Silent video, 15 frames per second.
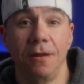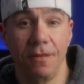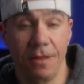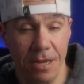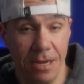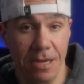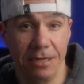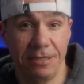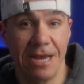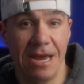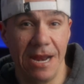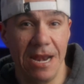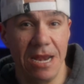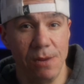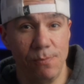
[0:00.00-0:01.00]
the
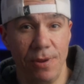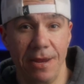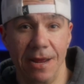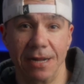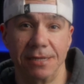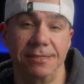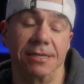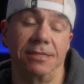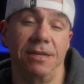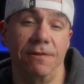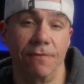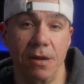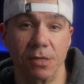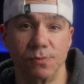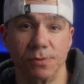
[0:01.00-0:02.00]
1080p at 60
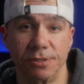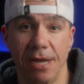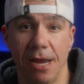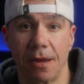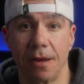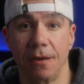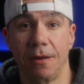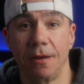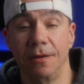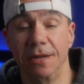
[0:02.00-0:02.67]
frames per second.